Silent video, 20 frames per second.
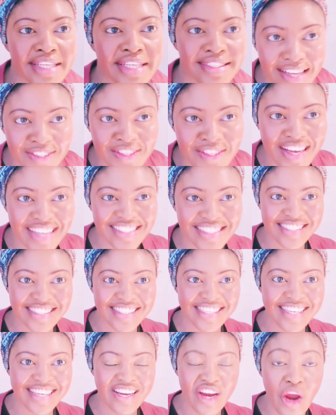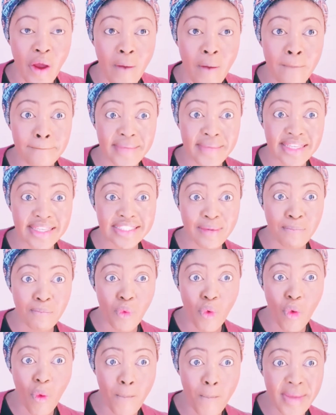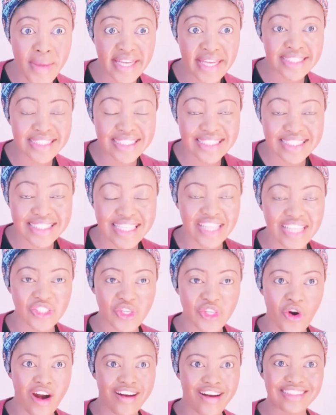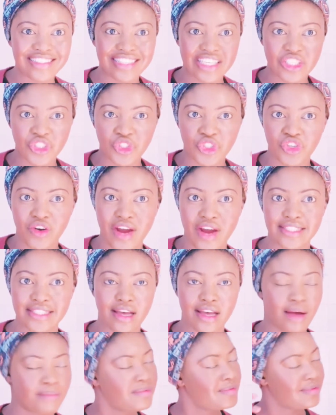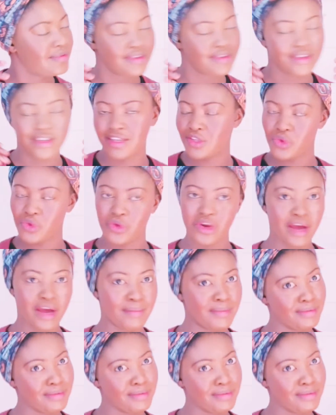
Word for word: as you guys can see. But the moment that grass is dries out, gonna be